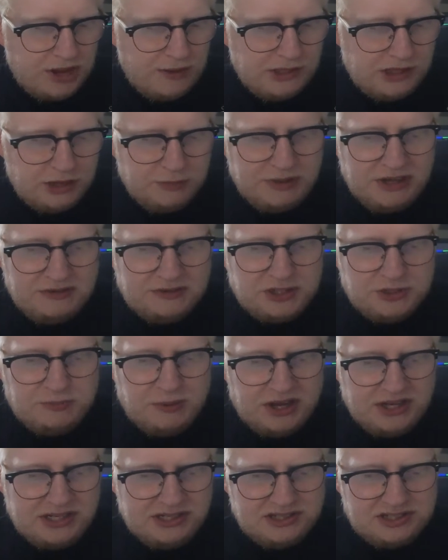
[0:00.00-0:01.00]
A little bit of
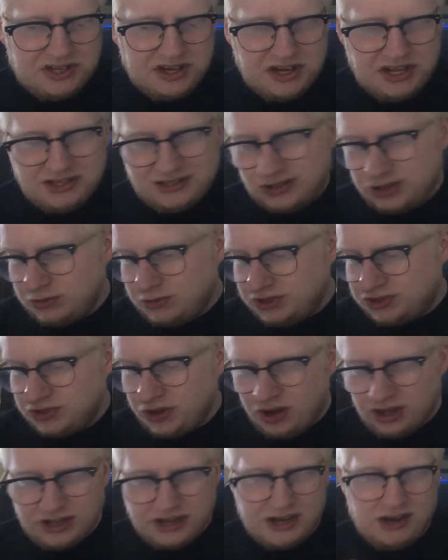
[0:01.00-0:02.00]
spice there. It's almost
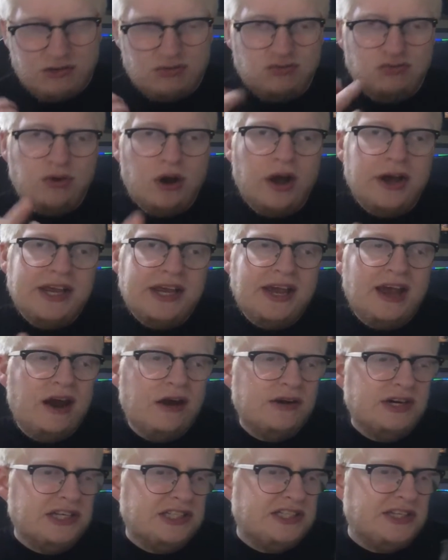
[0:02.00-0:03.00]
got like a rye
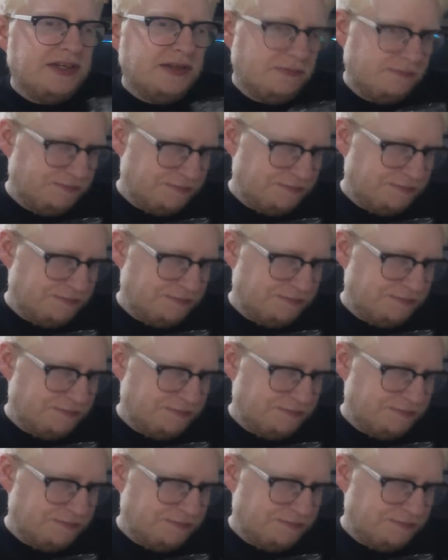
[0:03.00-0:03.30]
character.